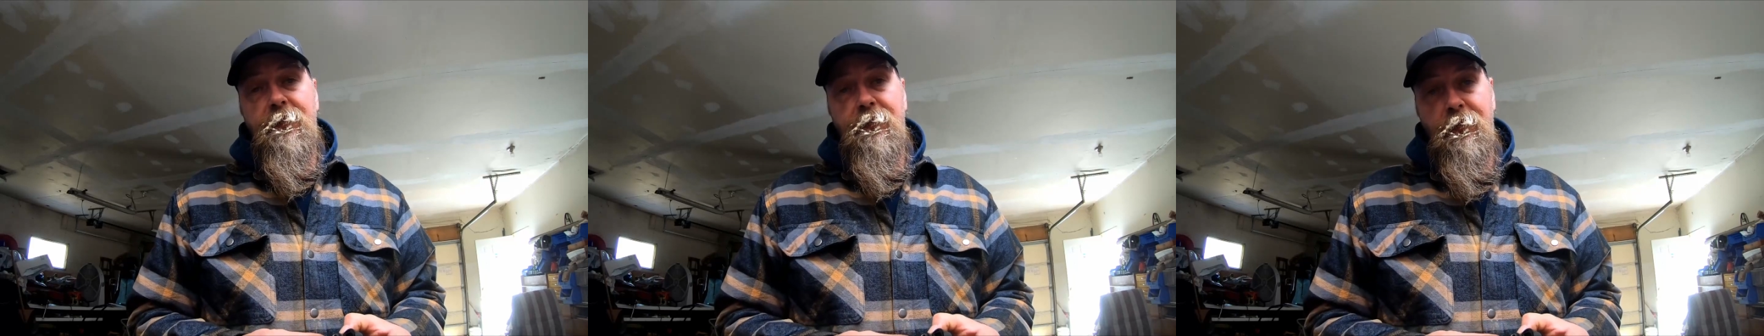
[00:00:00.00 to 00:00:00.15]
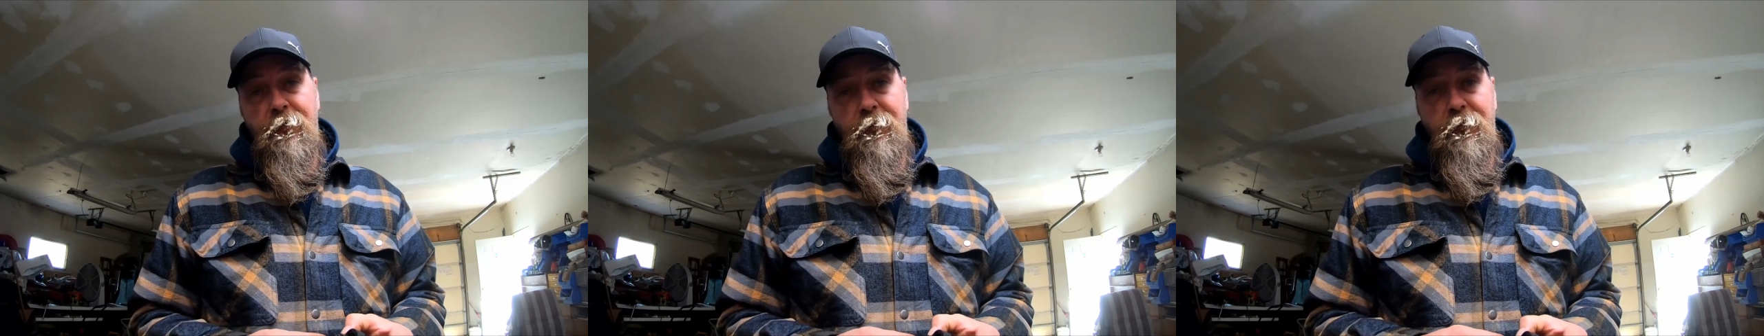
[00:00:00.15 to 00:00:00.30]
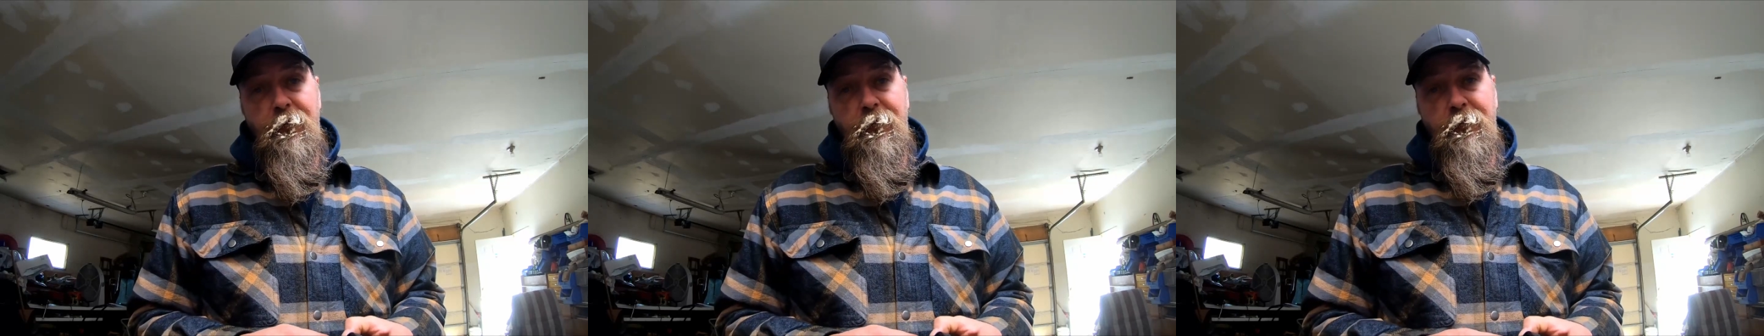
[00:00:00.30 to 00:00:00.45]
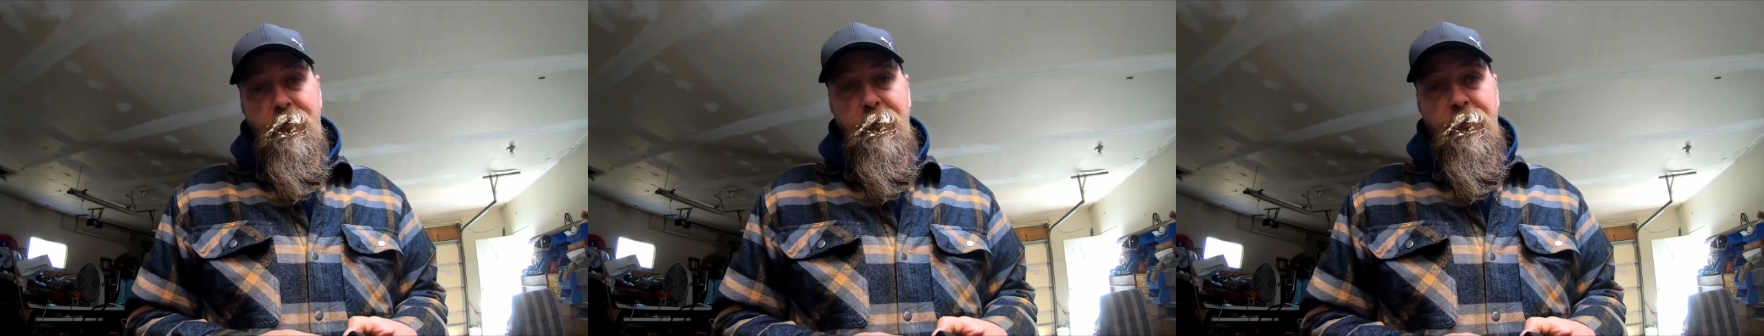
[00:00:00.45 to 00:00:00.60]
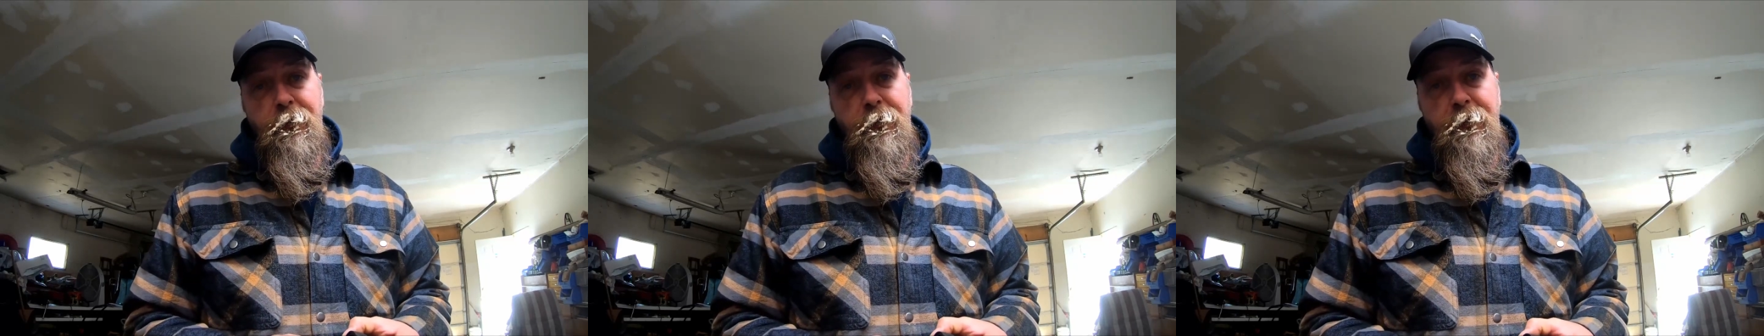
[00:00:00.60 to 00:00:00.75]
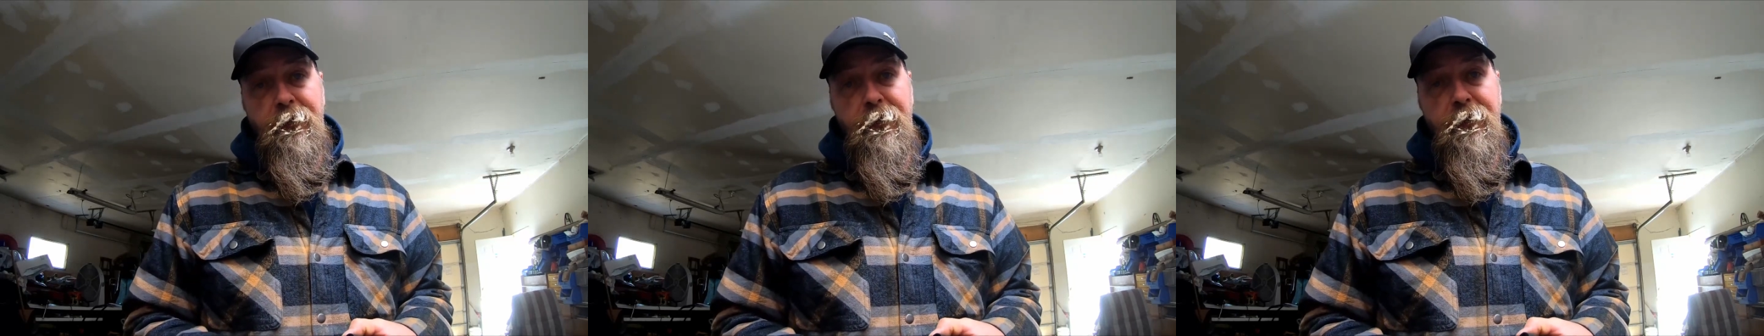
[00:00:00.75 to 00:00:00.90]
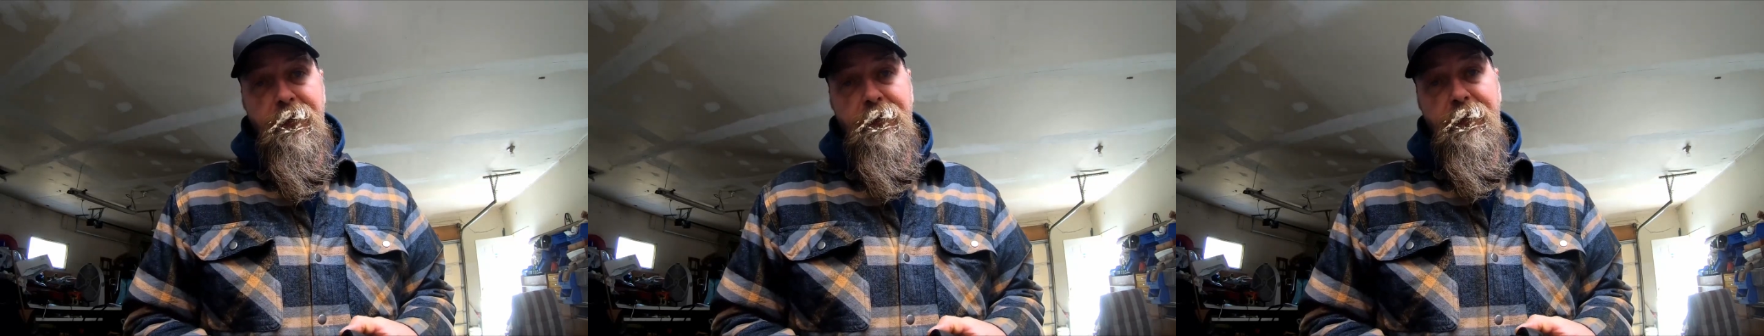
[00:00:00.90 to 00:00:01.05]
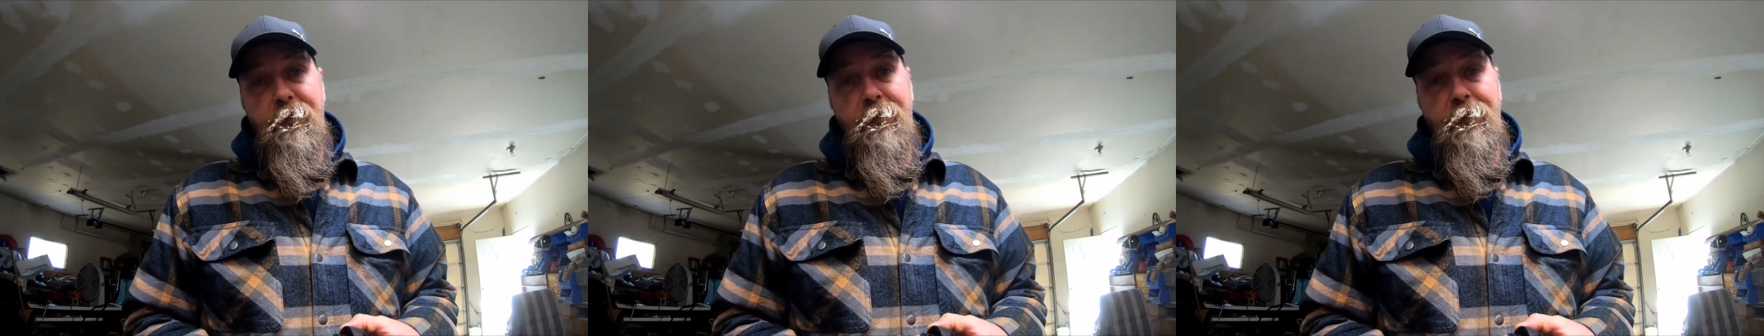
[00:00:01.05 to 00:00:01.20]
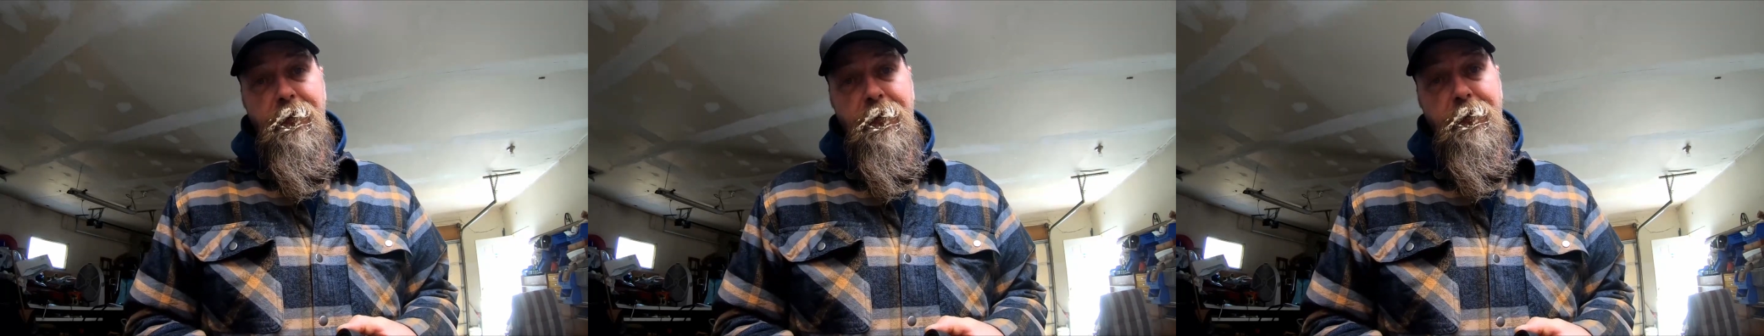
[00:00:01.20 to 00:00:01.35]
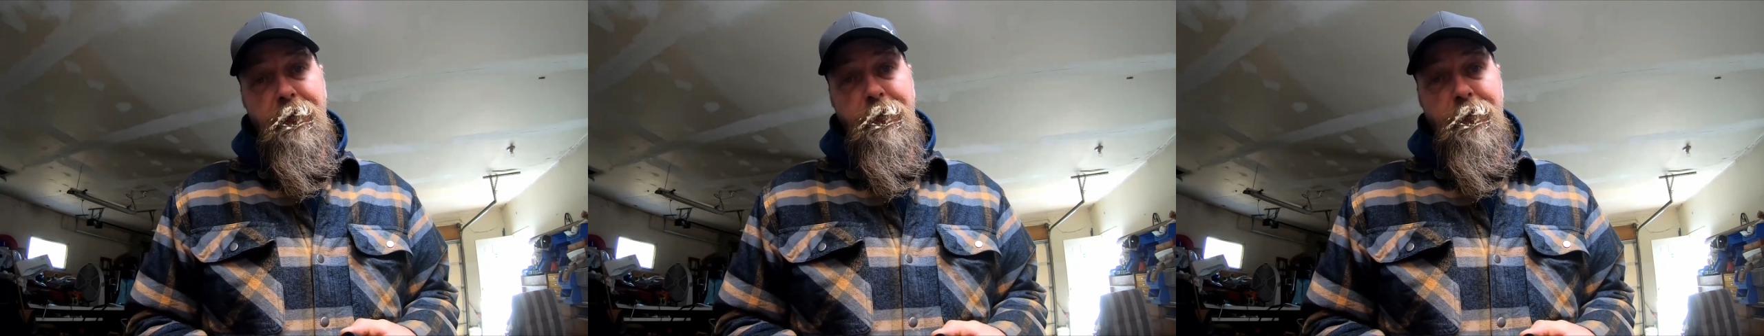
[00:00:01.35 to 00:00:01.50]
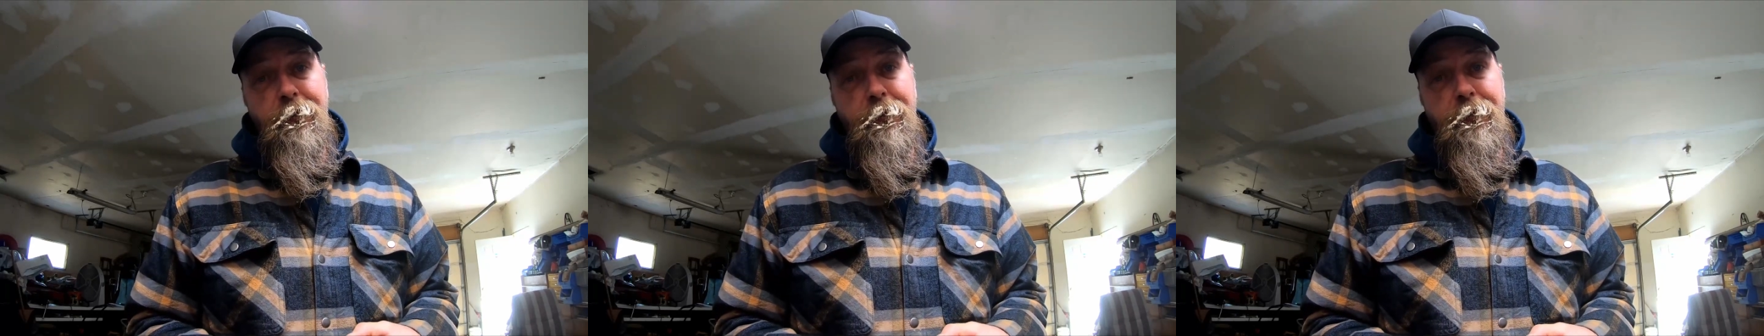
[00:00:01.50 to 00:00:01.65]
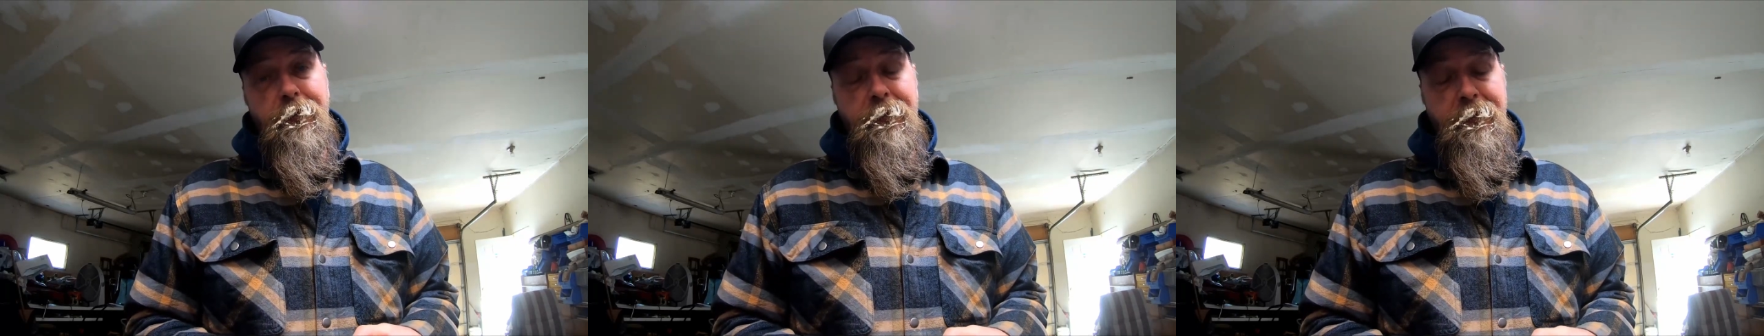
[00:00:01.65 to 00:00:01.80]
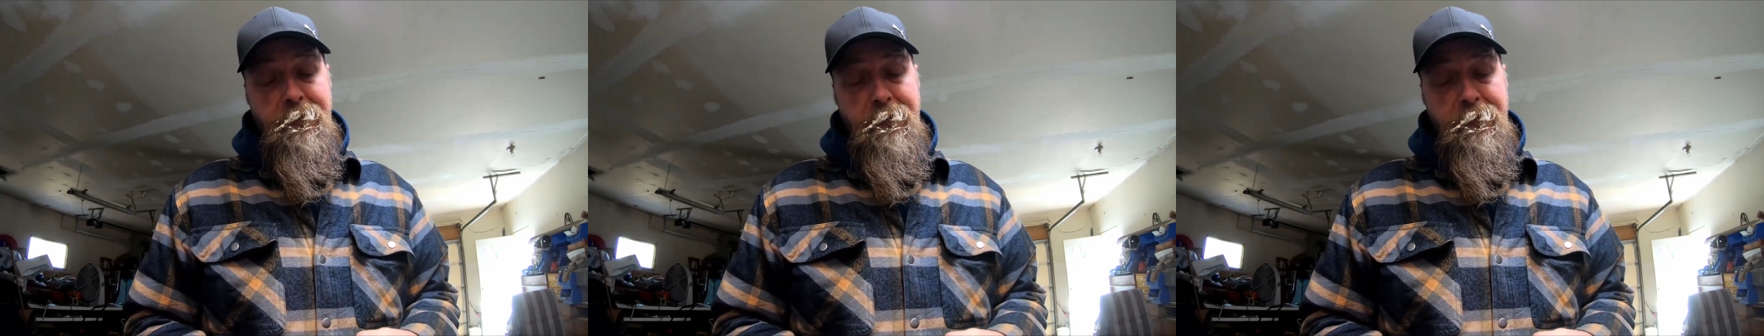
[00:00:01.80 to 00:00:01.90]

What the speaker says: it's just a little condensation.